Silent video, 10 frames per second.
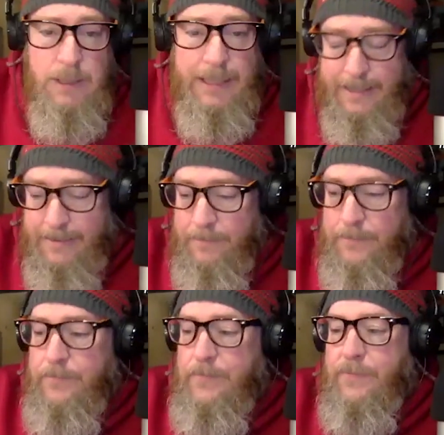
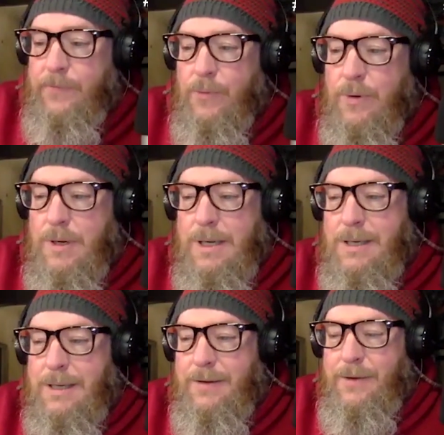
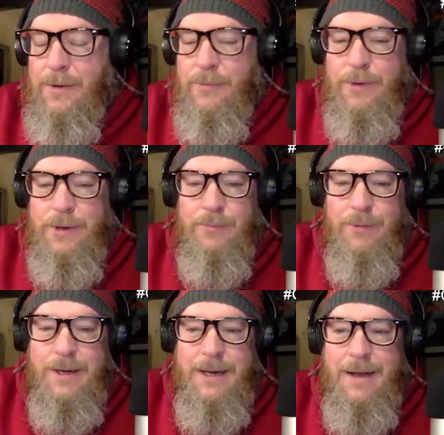for your
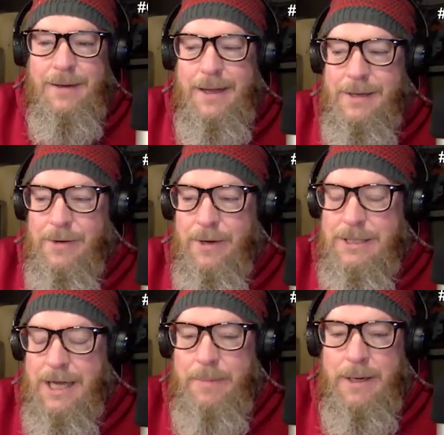rundown and your
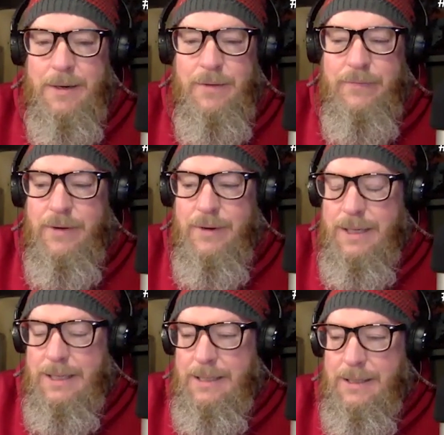excitement
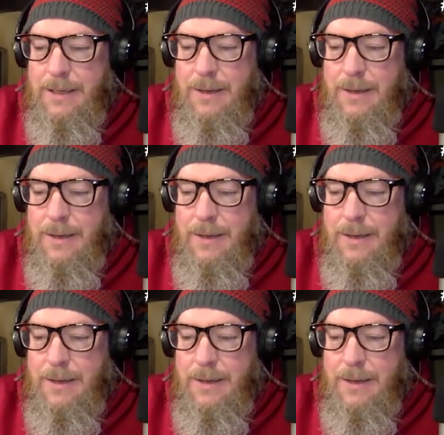over